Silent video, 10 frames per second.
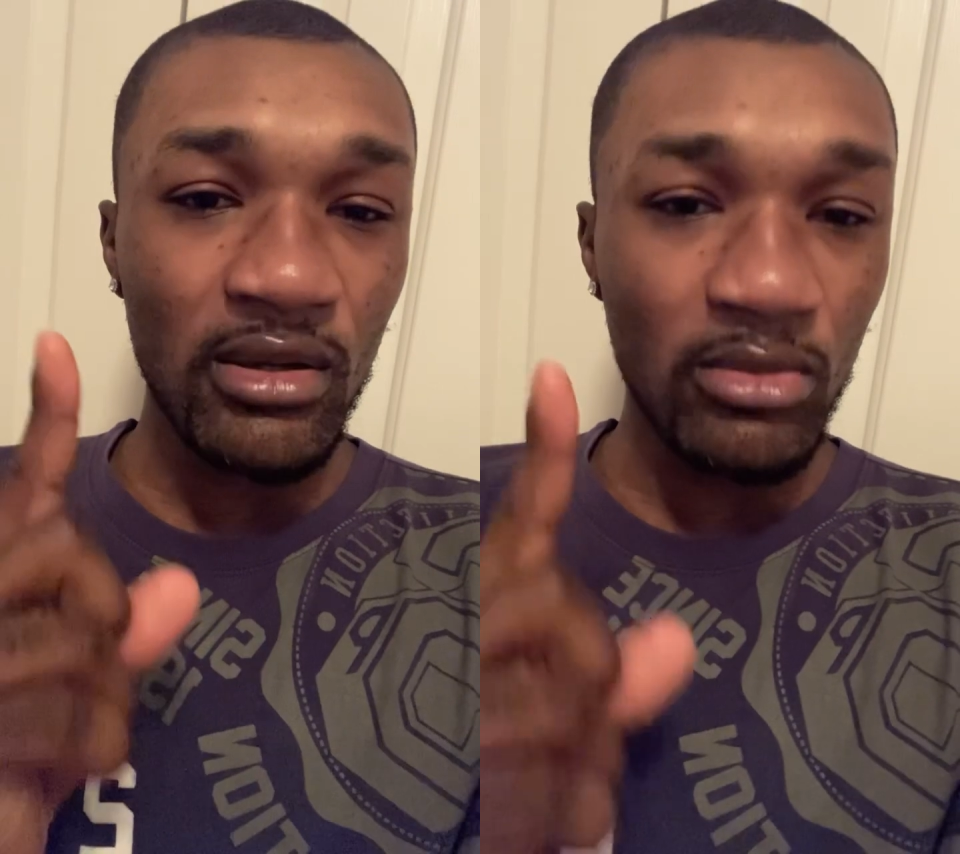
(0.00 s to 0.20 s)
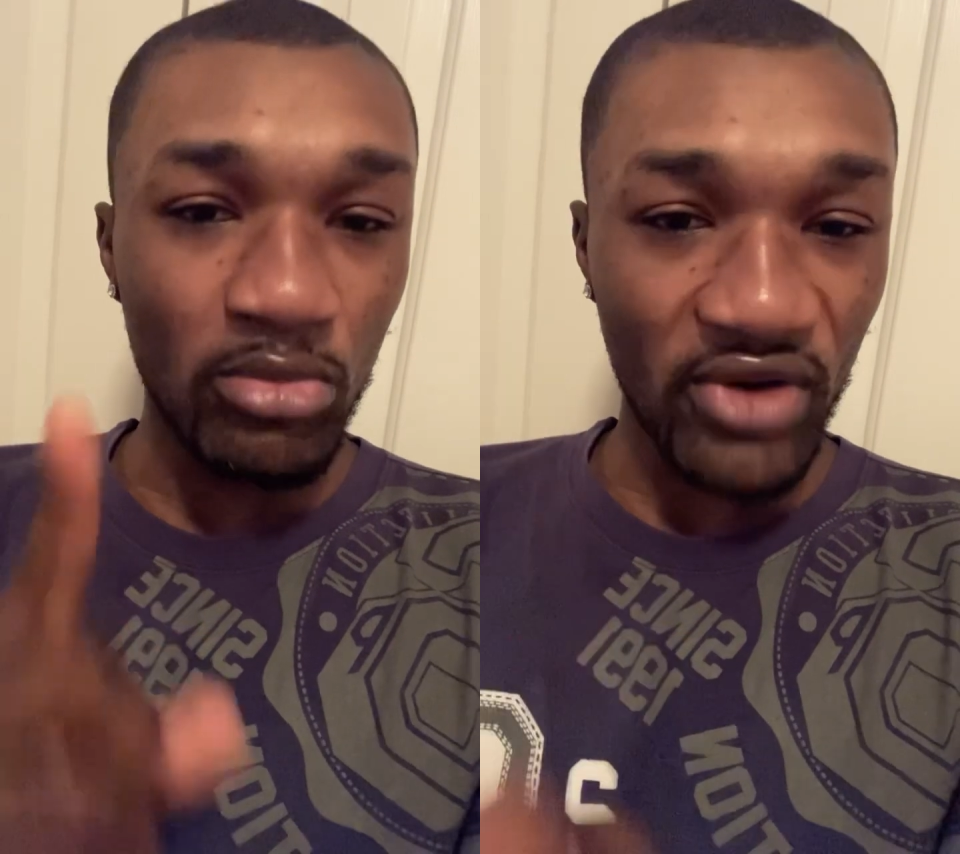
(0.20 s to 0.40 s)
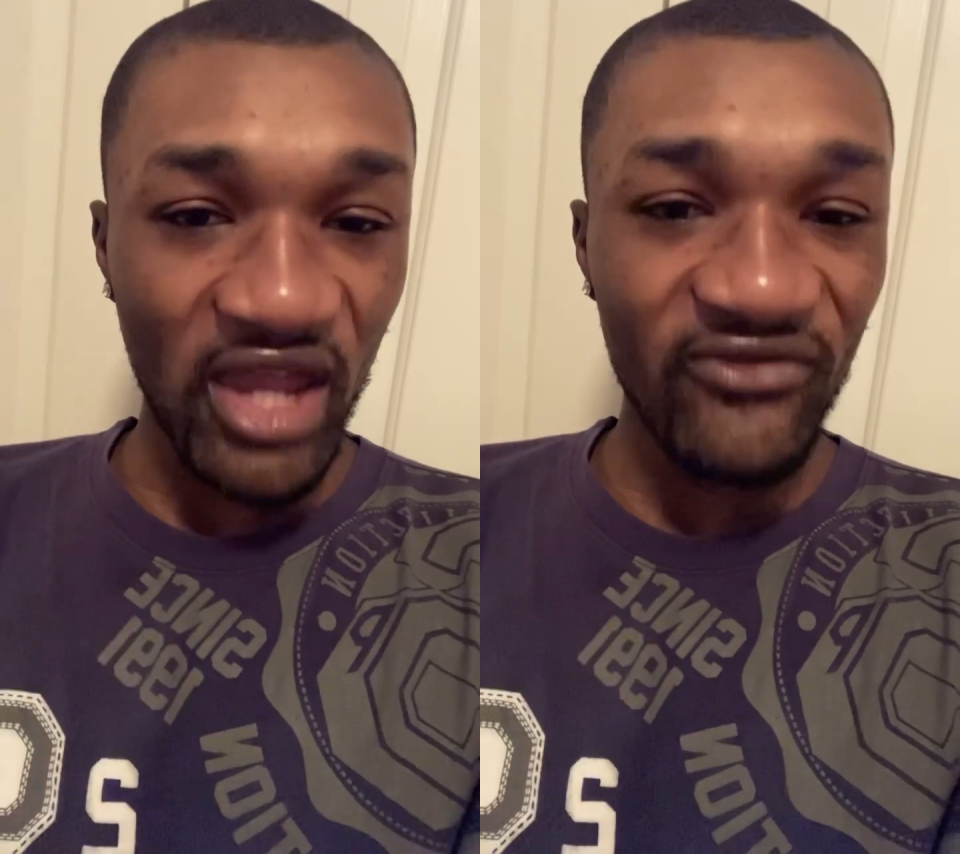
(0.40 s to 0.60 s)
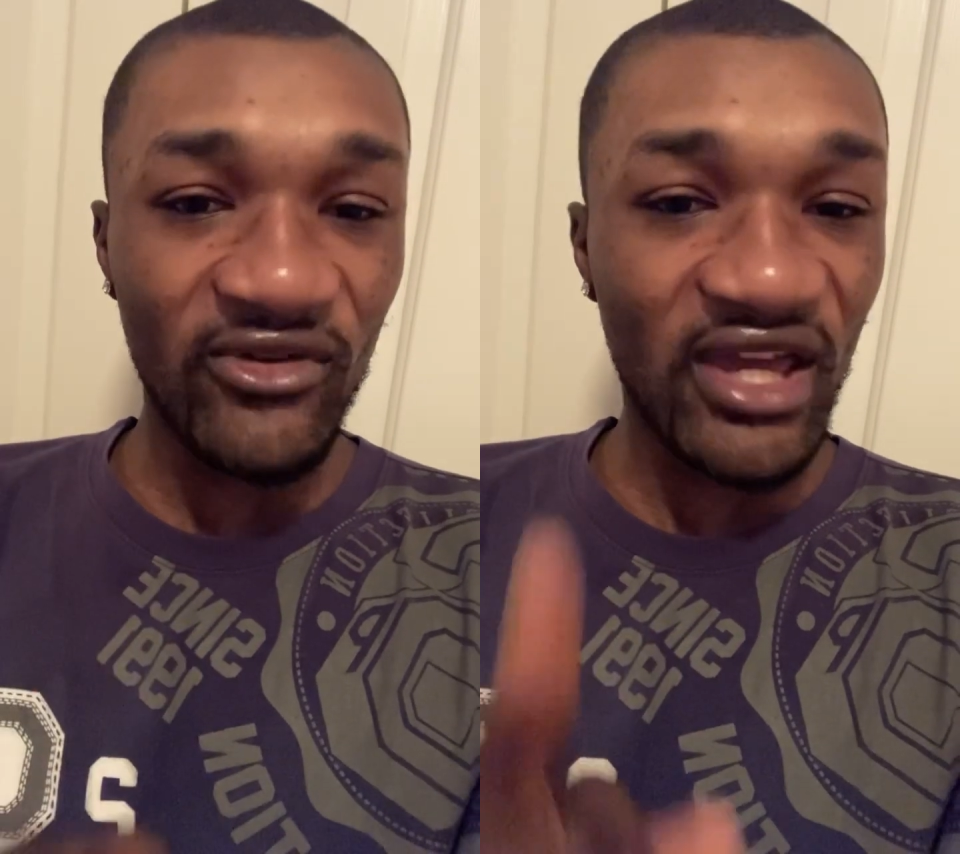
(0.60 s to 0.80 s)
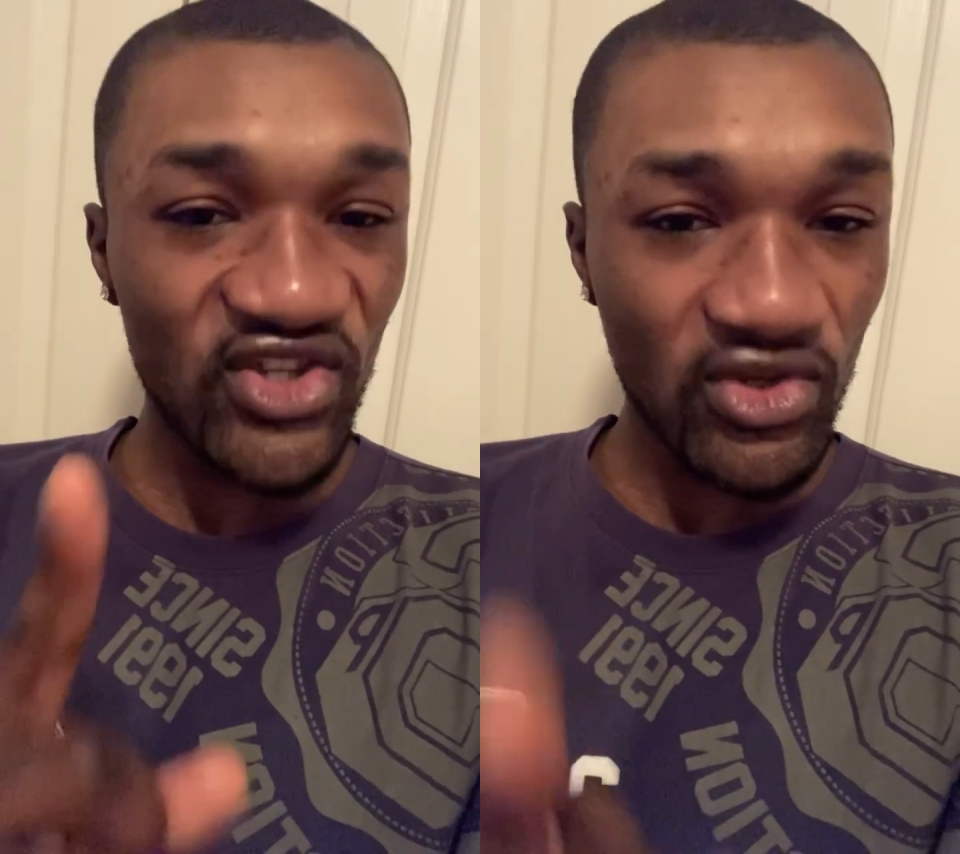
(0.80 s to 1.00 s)

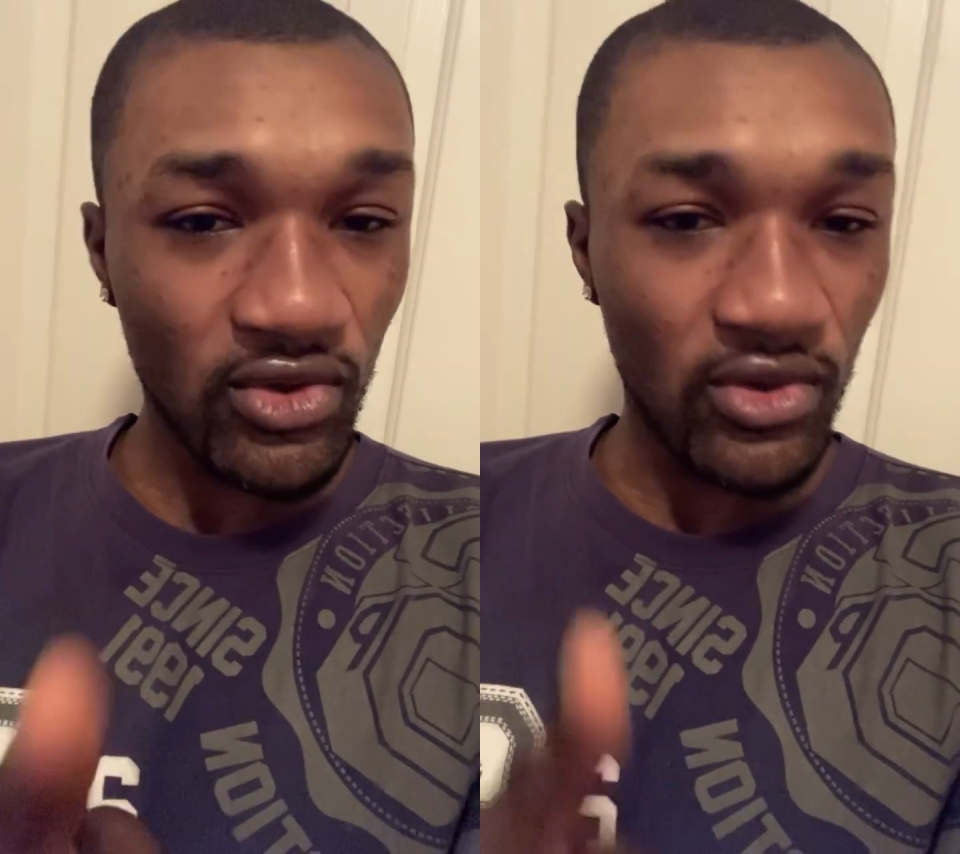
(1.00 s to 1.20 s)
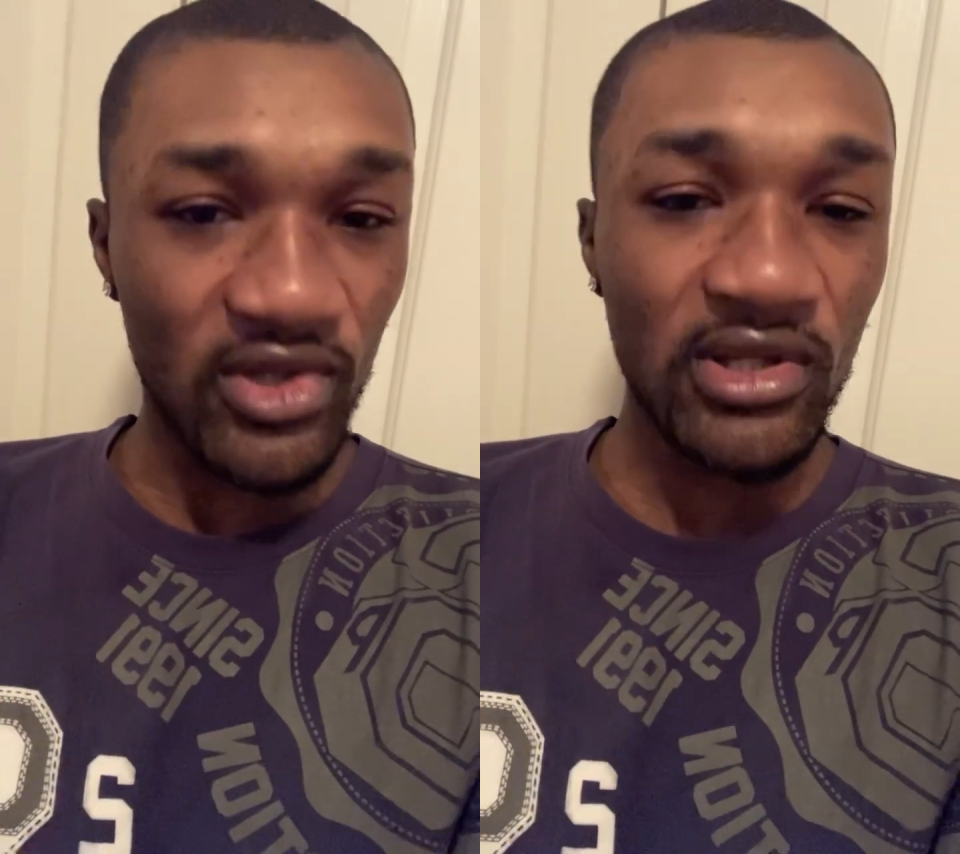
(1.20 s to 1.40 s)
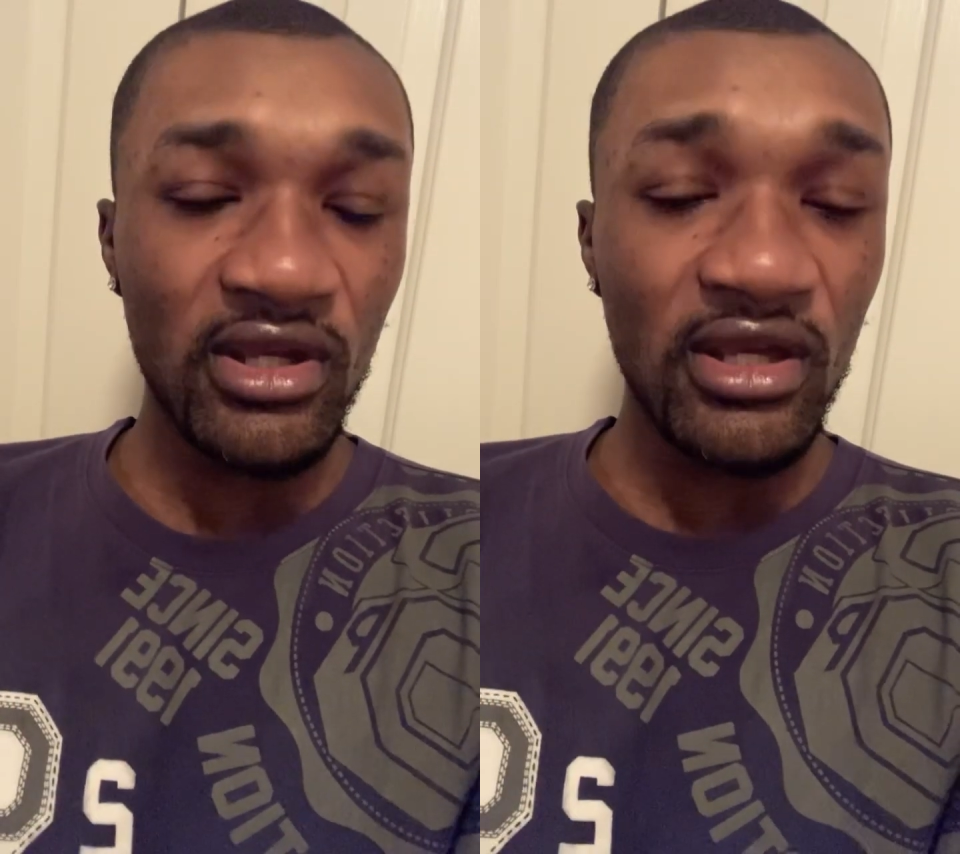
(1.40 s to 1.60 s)
brightful as yours.